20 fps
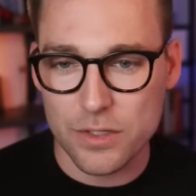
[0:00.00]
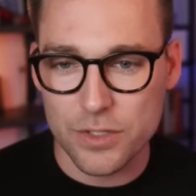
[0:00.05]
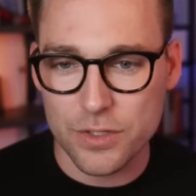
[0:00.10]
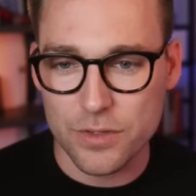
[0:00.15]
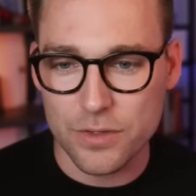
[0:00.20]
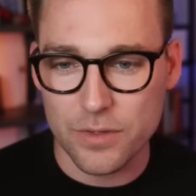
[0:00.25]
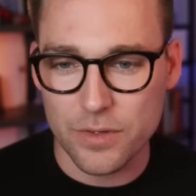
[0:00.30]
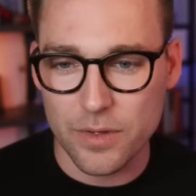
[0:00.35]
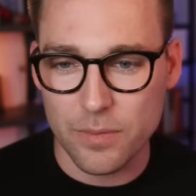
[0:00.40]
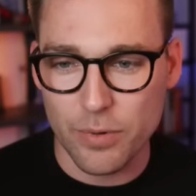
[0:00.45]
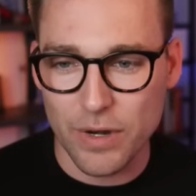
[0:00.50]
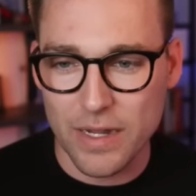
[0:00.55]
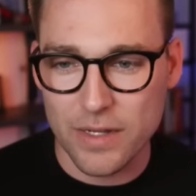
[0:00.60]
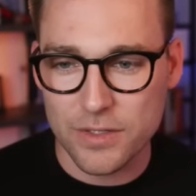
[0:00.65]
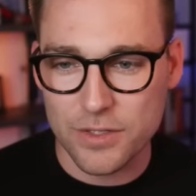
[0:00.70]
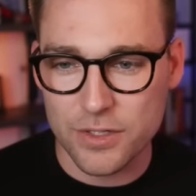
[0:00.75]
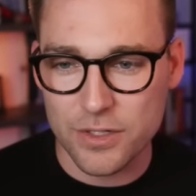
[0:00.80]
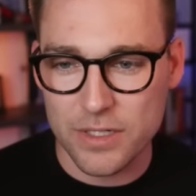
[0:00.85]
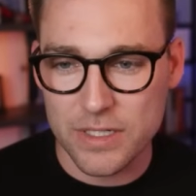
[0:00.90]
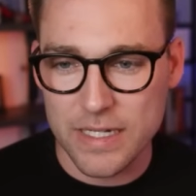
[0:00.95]
to the
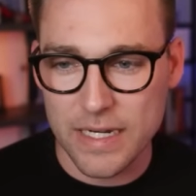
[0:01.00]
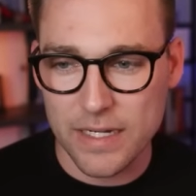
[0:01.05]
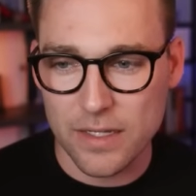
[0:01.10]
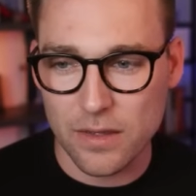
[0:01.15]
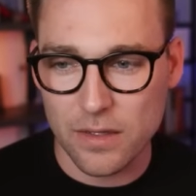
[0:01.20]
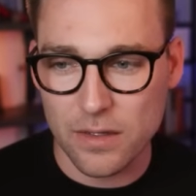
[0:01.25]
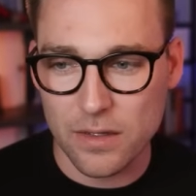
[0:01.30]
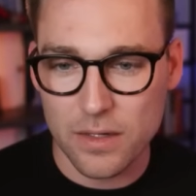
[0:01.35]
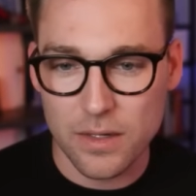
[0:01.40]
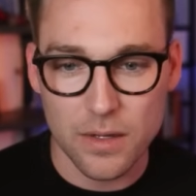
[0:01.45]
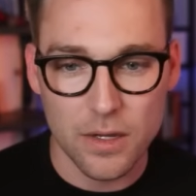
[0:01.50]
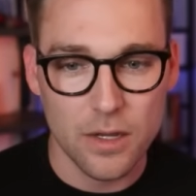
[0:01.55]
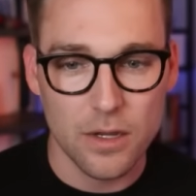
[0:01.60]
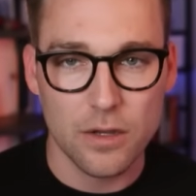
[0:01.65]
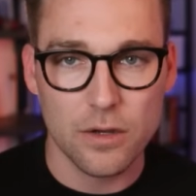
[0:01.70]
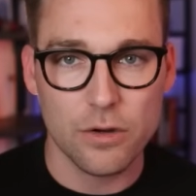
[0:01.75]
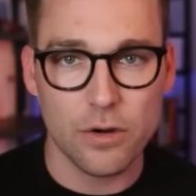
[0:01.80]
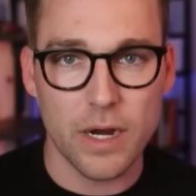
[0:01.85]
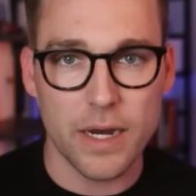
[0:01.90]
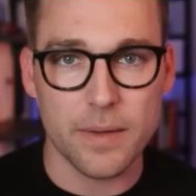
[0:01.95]
browser and take a look.
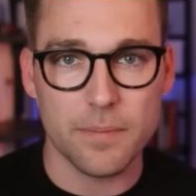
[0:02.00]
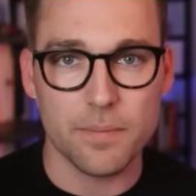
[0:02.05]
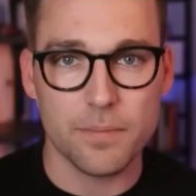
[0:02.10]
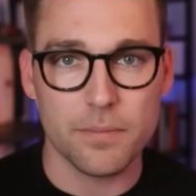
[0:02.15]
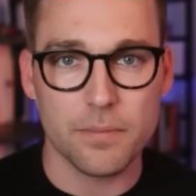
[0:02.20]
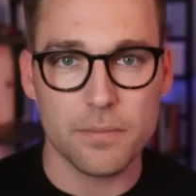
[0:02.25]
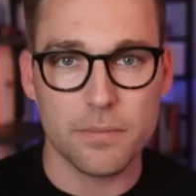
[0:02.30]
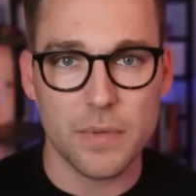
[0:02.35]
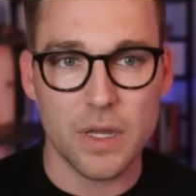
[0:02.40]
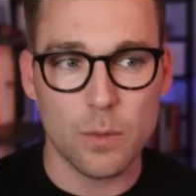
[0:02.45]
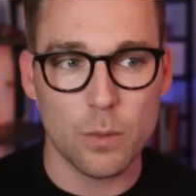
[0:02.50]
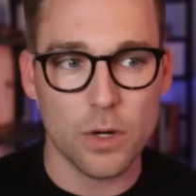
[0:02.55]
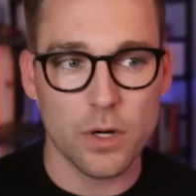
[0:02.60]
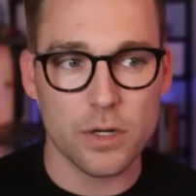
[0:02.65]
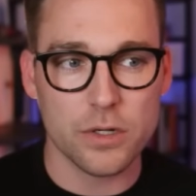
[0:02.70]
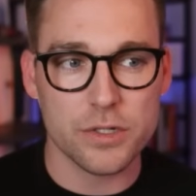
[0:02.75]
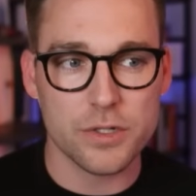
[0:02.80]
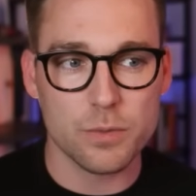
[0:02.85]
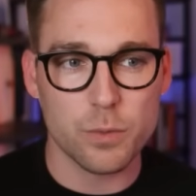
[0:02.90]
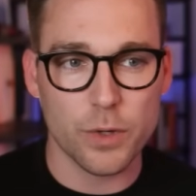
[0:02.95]
Great. It
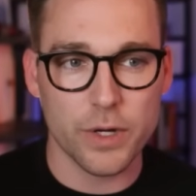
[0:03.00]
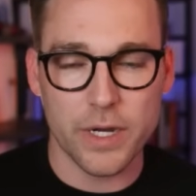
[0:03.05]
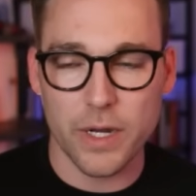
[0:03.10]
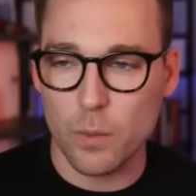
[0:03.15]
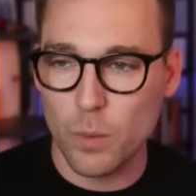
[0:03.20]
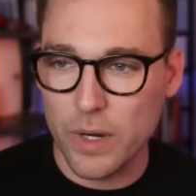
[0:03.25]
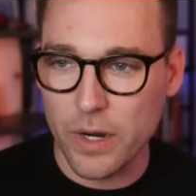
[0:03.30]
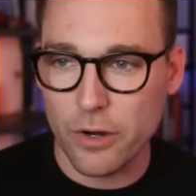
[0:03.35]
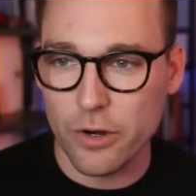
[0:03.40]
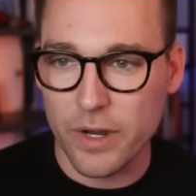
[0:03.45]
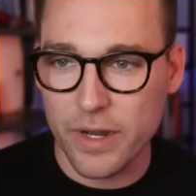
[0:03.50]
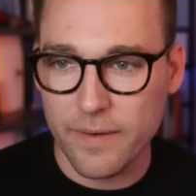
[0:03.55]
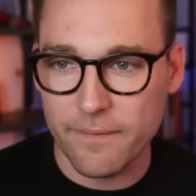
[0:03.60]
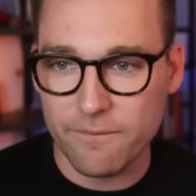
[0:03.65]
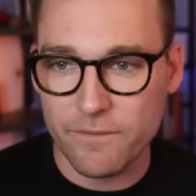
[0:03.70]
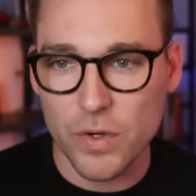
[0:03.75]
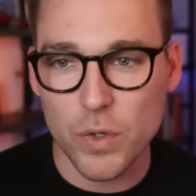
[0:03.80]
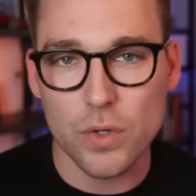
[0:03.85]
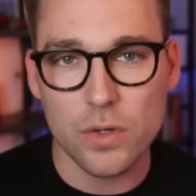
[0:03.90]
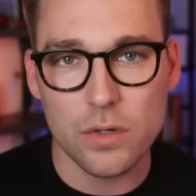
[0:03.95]
works. We are in
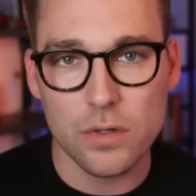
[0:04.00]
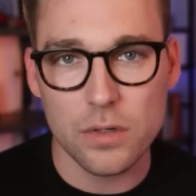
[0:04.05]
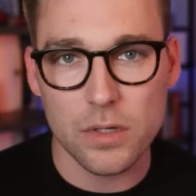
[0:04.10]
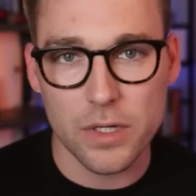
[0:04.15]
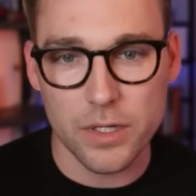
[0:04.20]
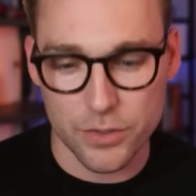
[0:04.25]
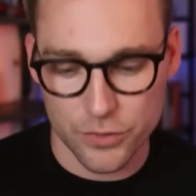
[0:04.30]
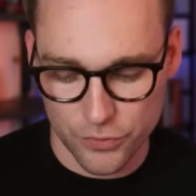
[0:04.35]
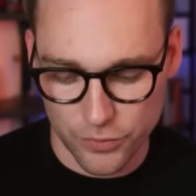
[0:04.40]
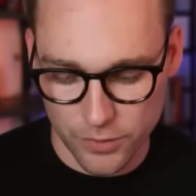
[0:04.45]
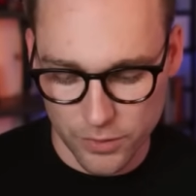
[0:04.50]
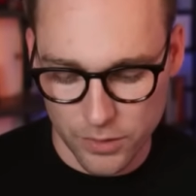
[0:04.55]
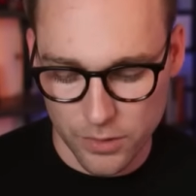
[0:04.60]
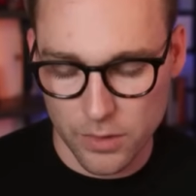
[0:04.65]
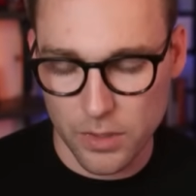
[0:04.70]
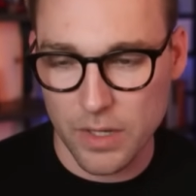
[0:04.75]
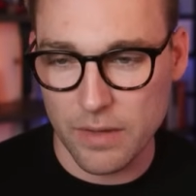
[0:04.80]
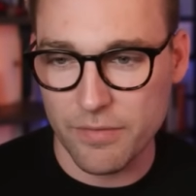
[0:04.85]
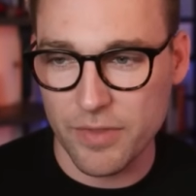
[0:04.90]
full control of